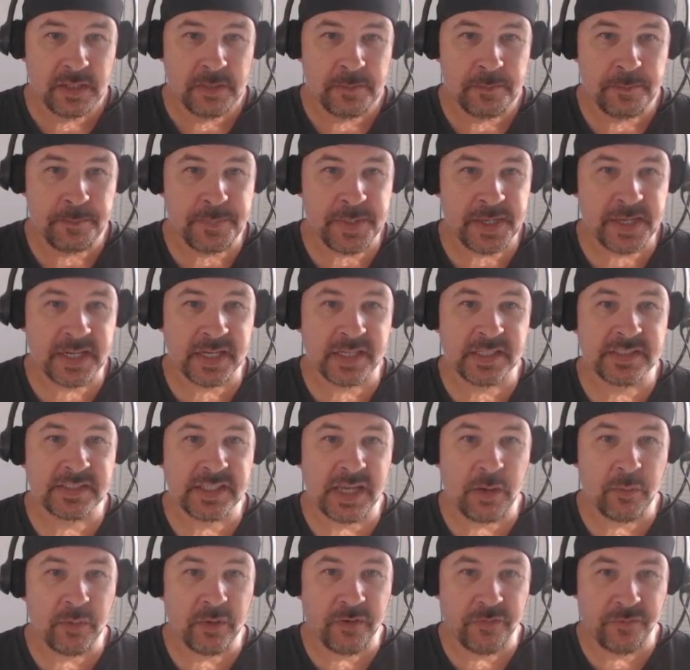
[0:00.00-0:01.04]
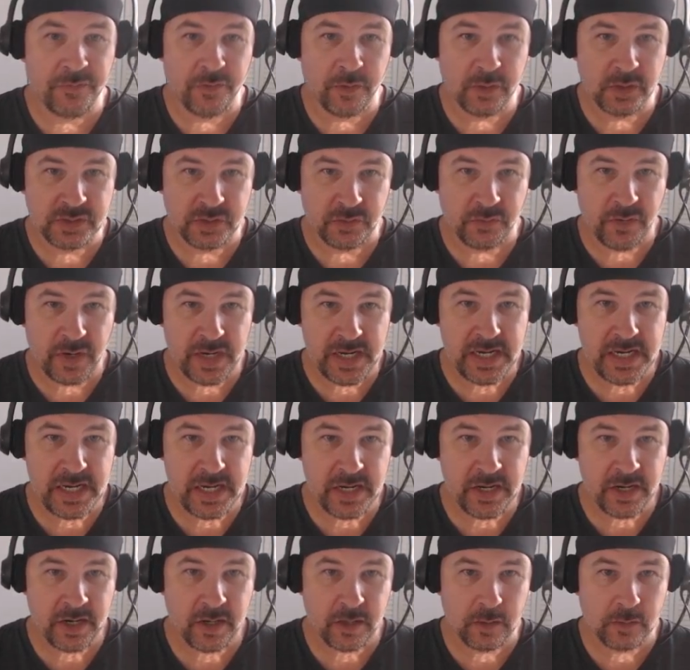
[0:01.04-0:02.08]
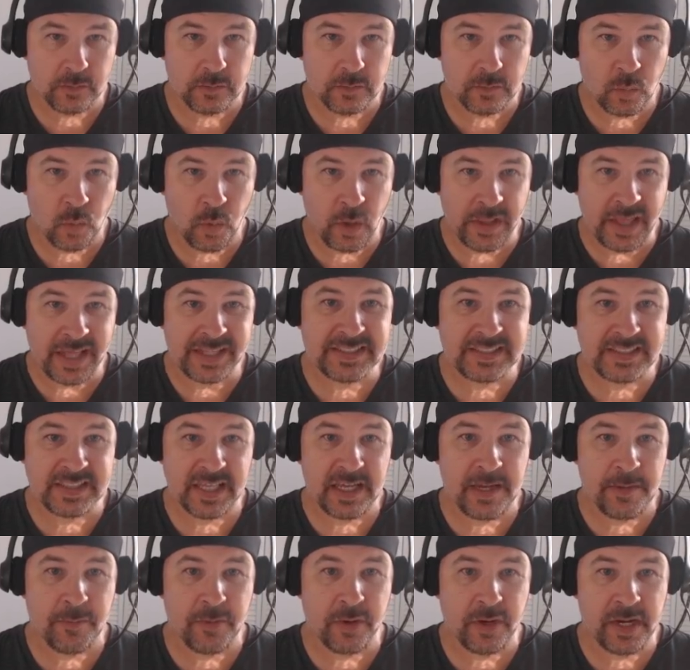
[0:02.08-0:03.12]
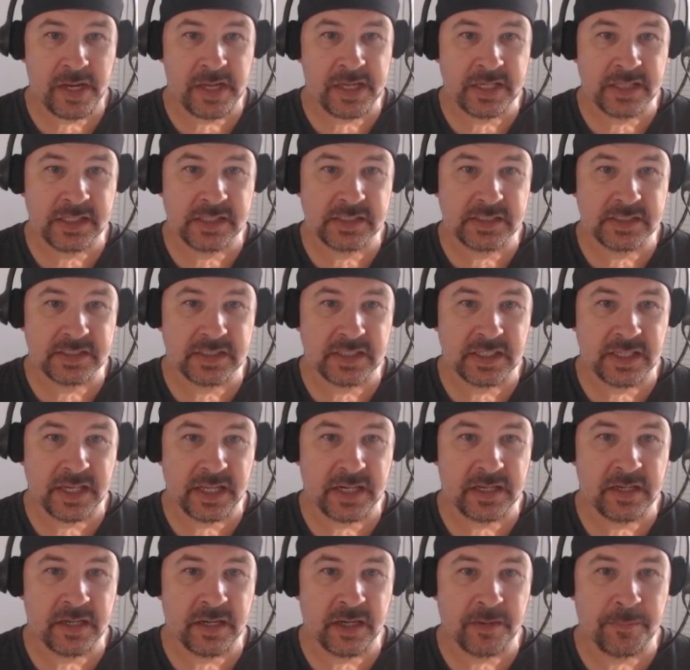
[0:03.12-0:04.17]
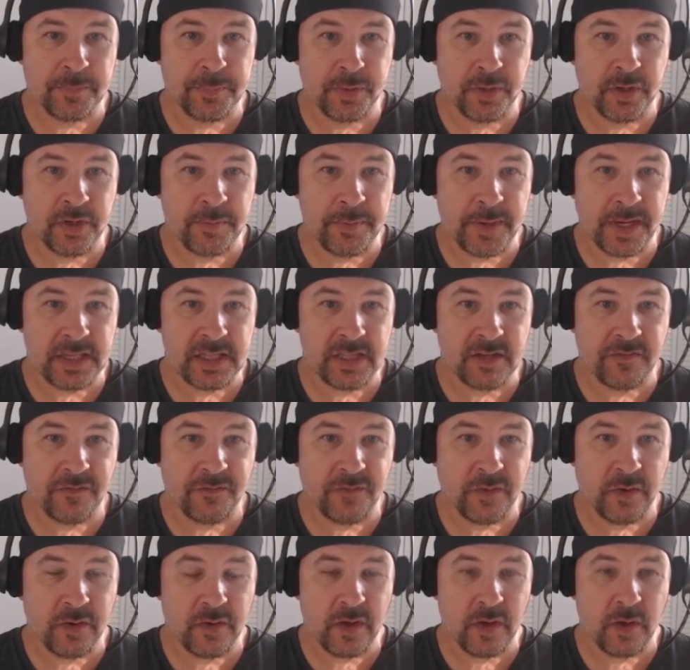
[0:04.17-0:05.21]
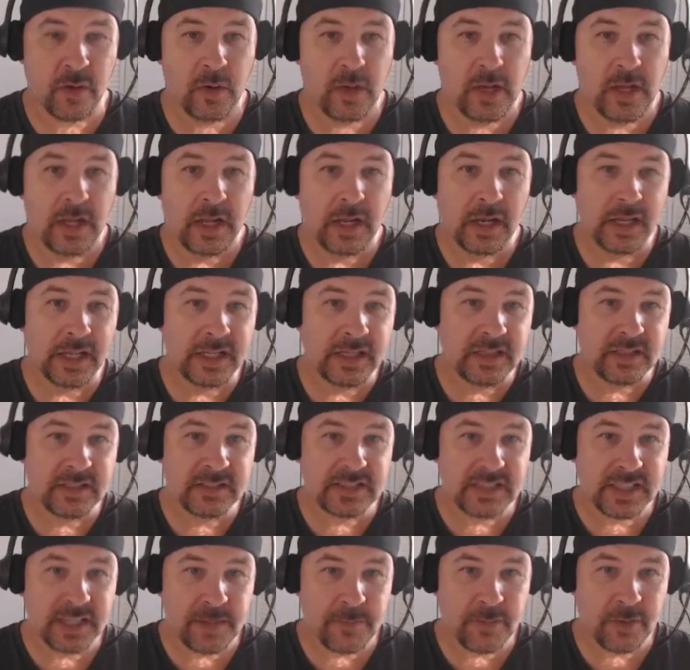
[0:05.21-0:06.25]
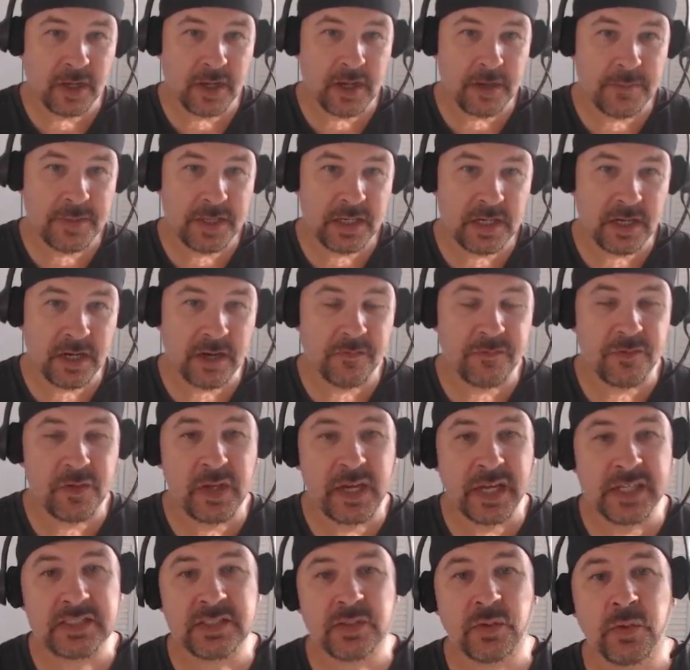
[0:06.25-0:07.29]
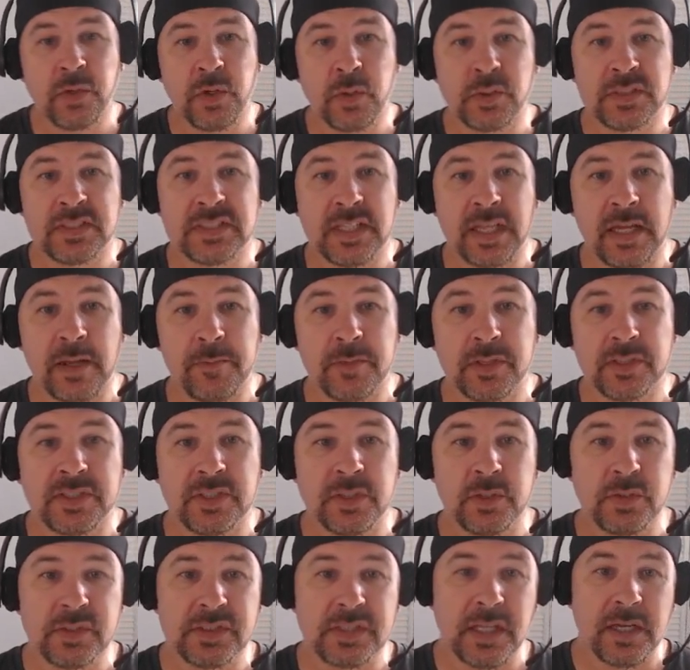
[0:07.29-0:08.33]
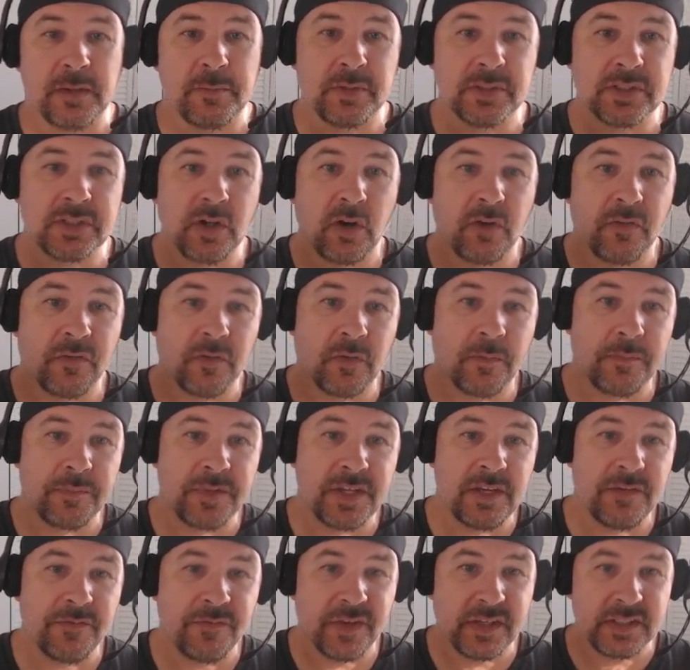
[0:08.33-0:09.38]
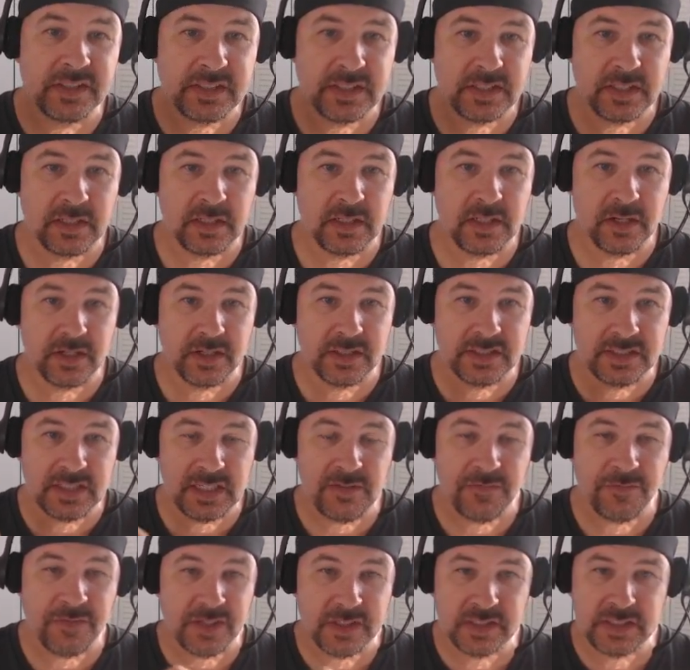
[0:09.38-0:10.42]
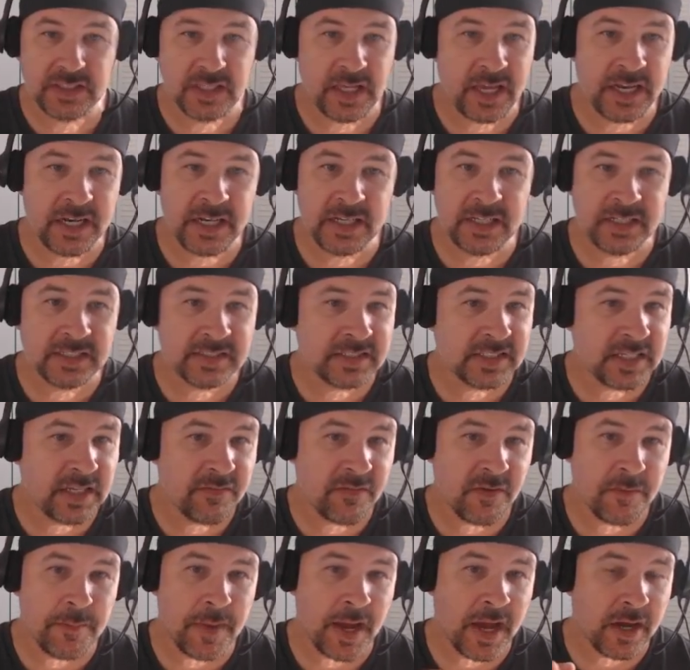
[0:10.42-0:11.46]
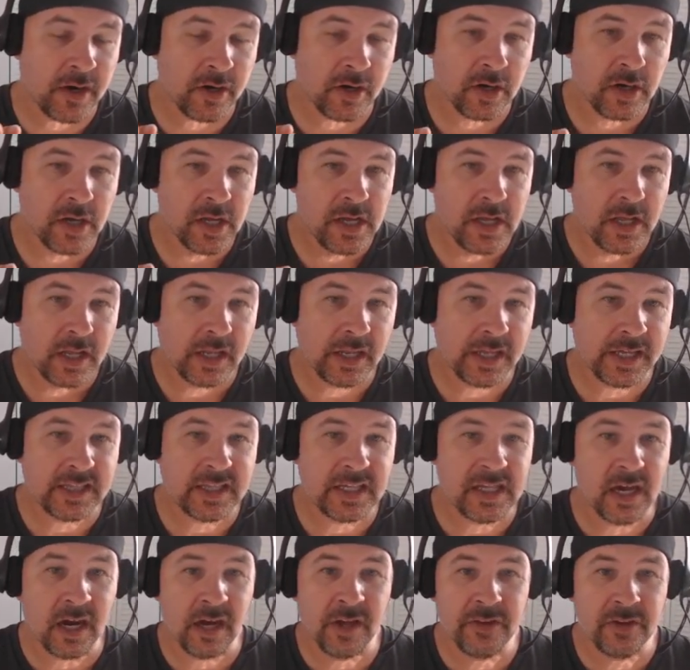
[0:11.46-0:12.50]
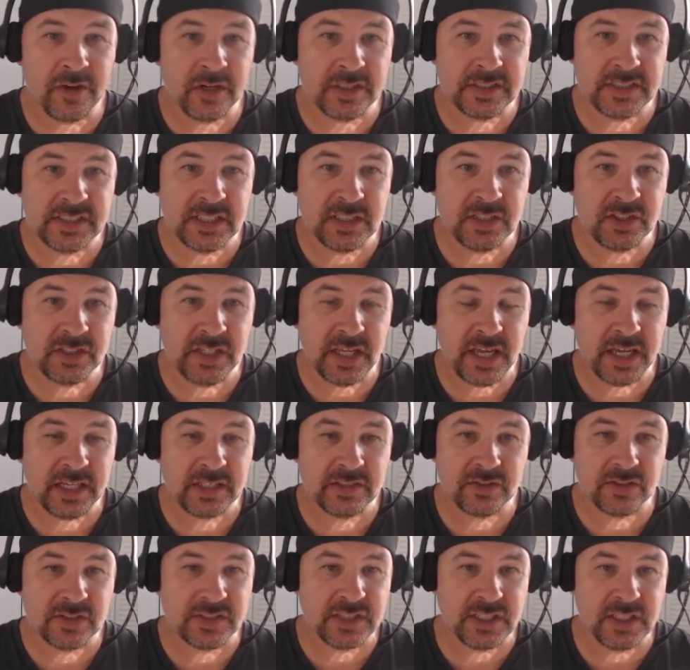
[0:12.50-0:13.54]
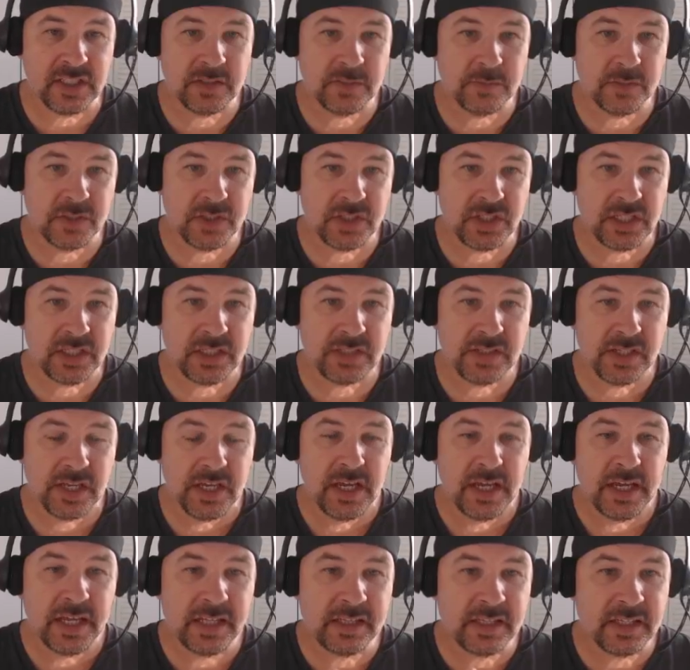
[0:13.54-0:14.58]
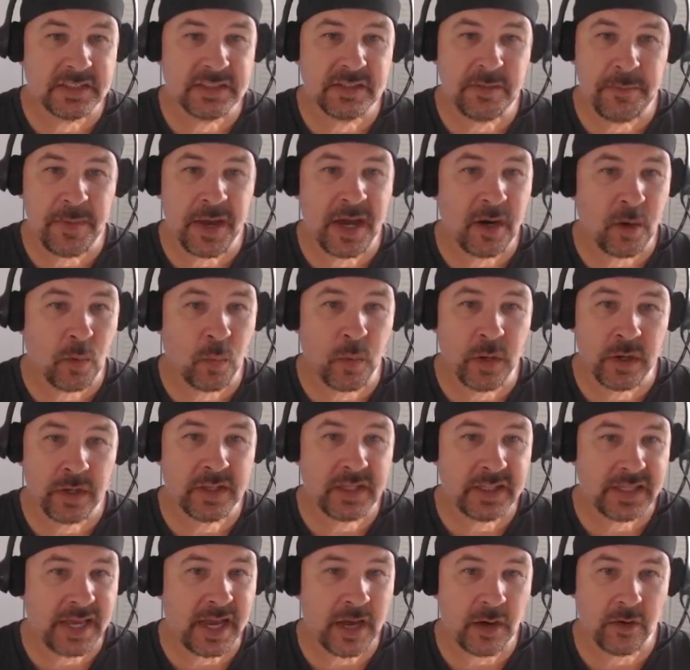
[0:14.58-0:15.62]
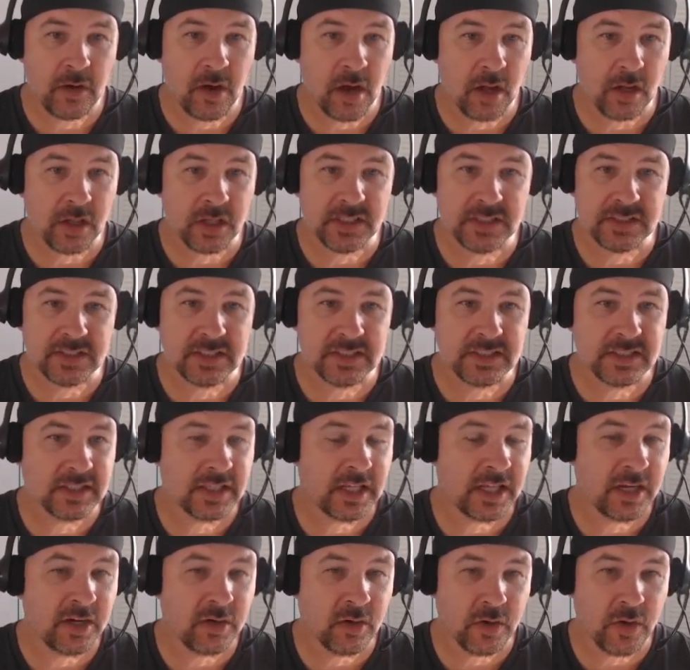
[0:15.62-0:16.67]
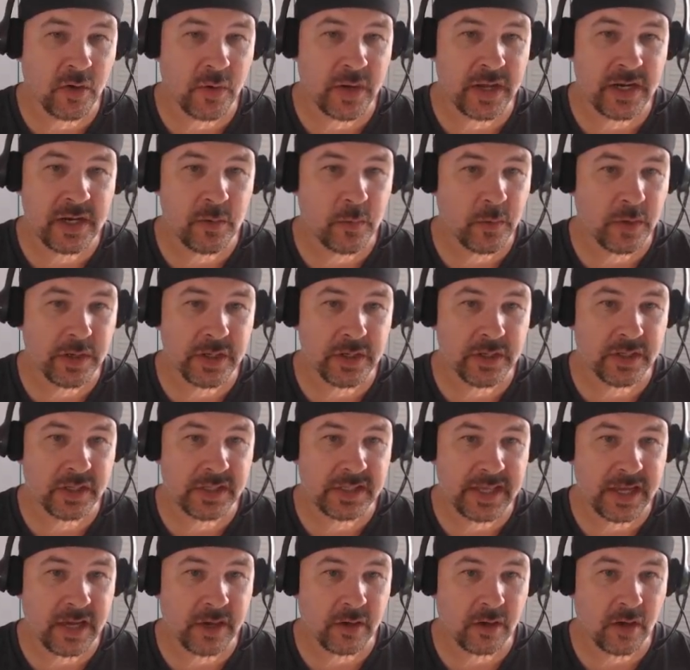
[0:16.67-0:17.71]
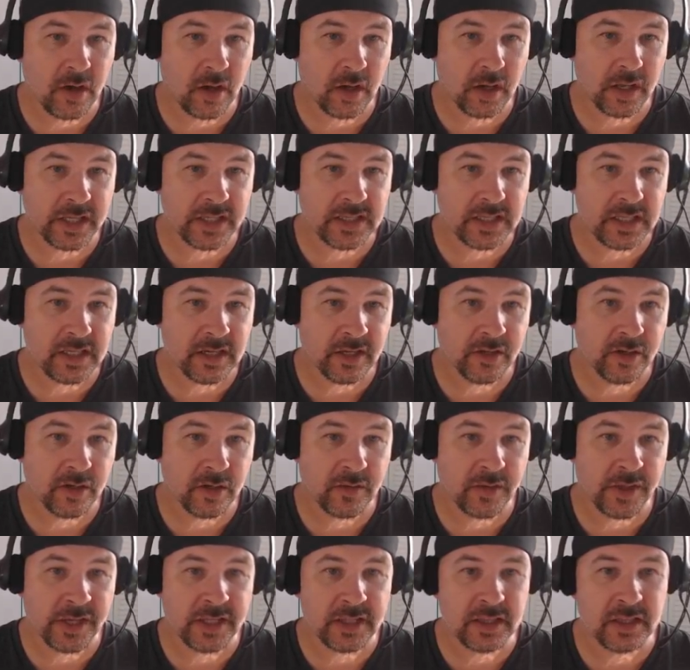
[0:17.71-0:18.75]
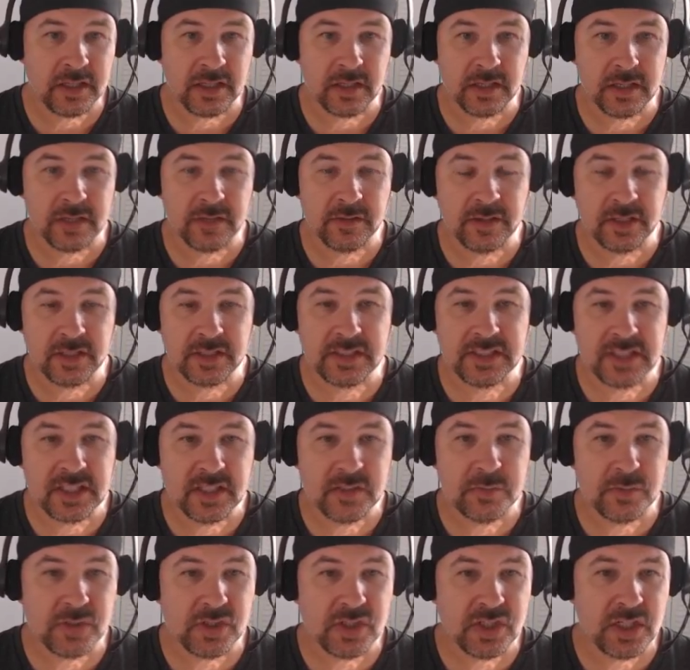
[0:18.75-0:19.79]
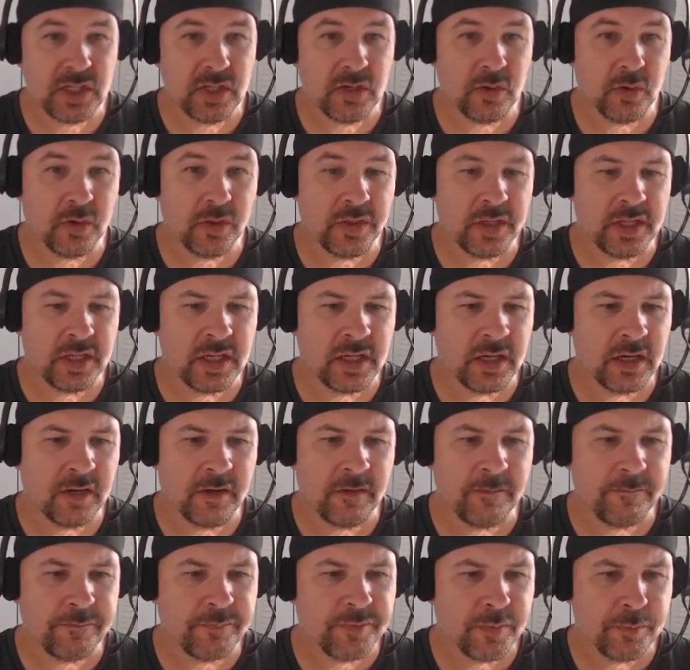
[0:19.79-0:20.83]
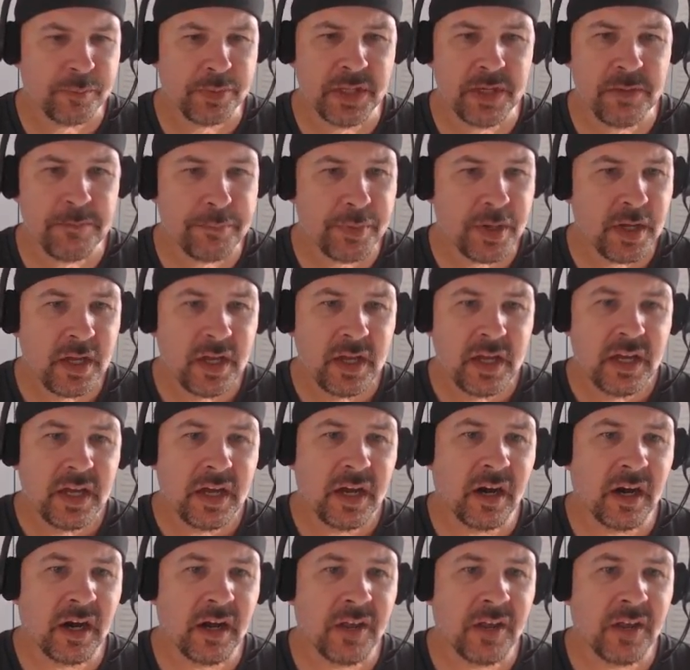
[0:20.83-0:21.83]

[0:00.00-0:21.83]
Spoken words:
because I would have frozen right here while that slammer is getting burned by the Inferno. Let this slammer come in here. If you guys don't know what slammers do, slammers go from defense to the nearest defense, and it doesn't even matter like the other siege tanks or siege machines. It doesn't matter where the town hall is. They don't go anywhere near the town hall like the other, like the siege machine or the blimp, or